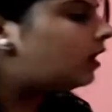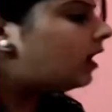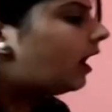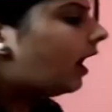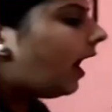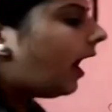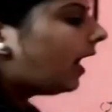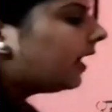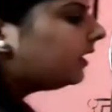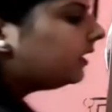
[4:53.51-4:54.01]

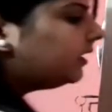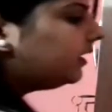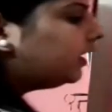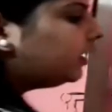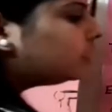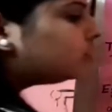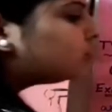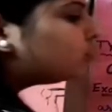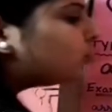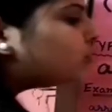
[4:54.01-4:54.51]
I
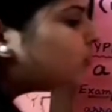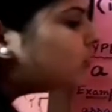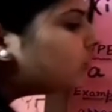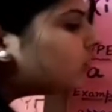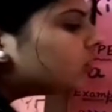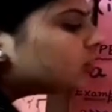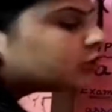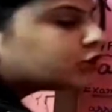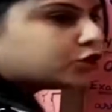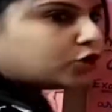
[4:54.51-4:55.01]
need to
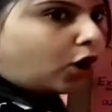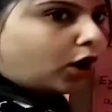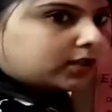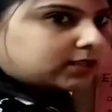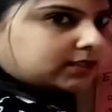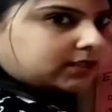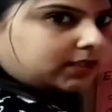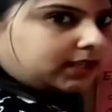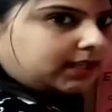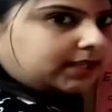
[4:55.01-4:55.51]
sort
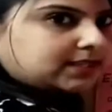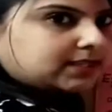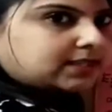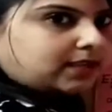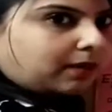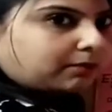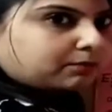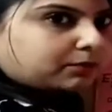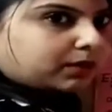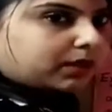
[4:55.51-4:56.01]
these
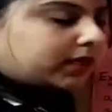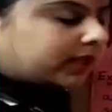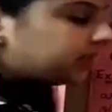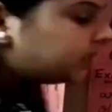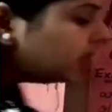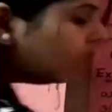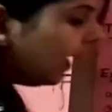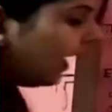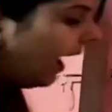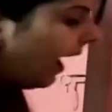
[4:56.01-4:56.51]
numbers
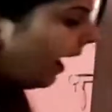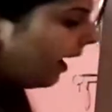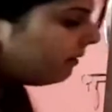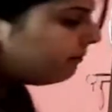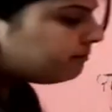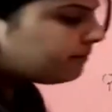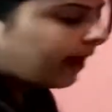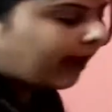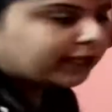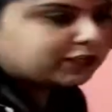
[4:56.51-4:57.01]
and
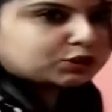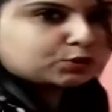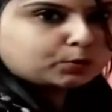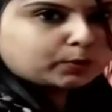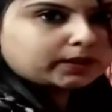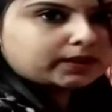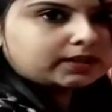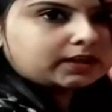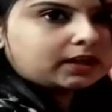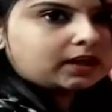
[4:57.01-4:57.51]
match
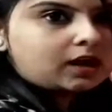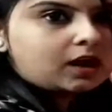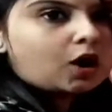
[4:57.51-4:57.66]
with the